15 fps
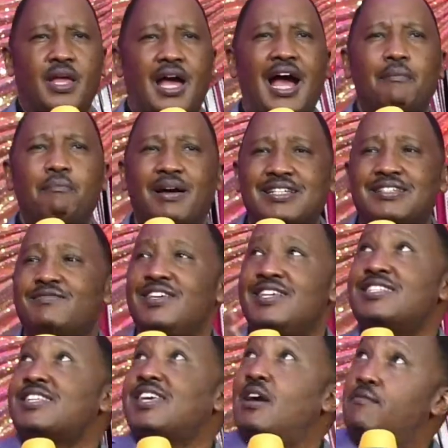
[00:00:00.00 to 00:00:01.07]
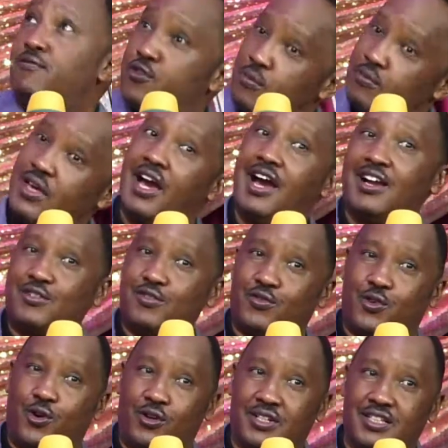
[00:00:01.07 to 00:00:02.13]
Uh, but this came from the heart
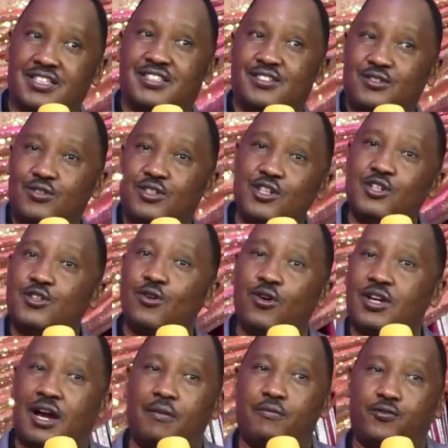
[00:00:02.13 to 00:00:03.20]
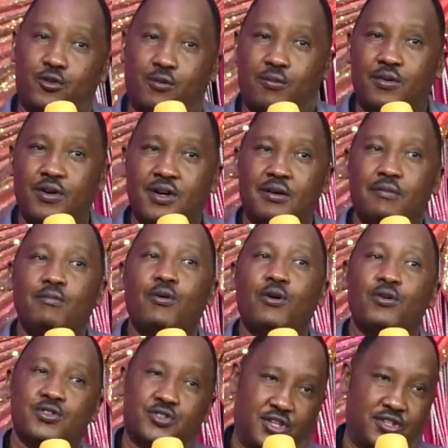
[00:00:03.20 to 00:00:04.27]
of God. This did not come from
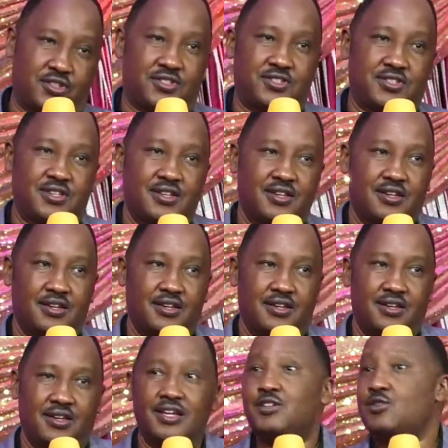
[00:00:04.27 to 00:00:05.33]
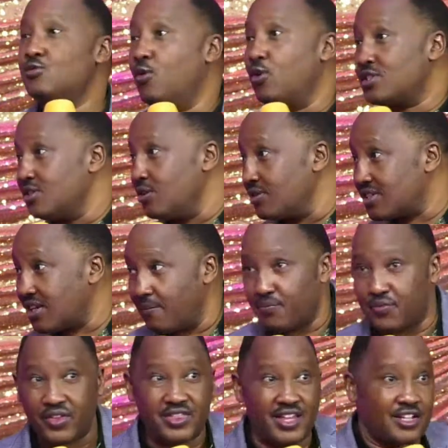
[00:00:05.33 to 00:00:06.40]
Moses. It was not
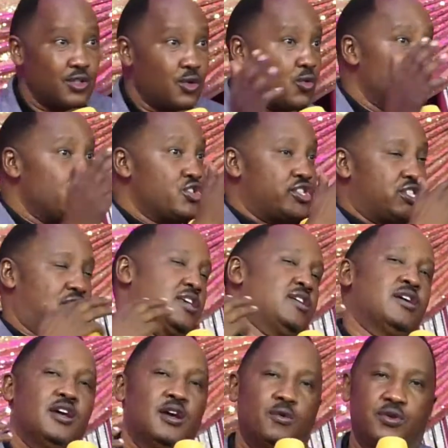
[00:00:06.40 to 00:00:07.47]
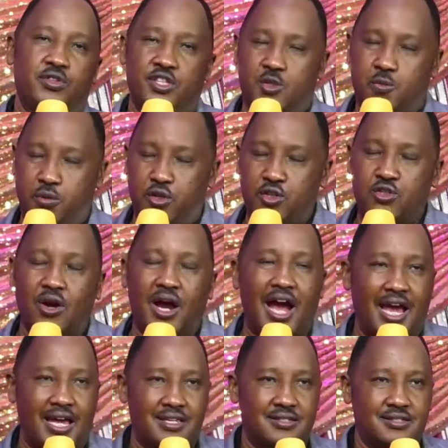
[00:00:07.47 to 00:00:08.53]
something that he could see with his spiritual
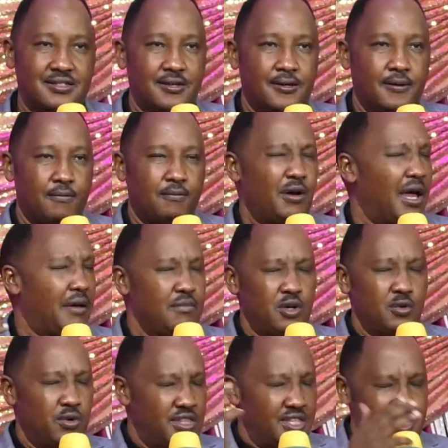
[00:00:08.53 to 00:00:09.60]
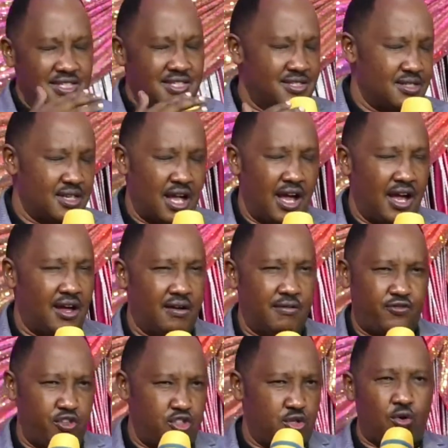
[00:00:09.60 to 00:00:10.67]
eyes. I mean, with his uh,
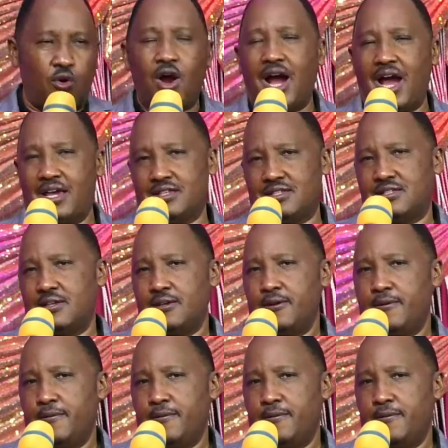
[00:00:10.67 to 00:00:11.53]
physical eyes.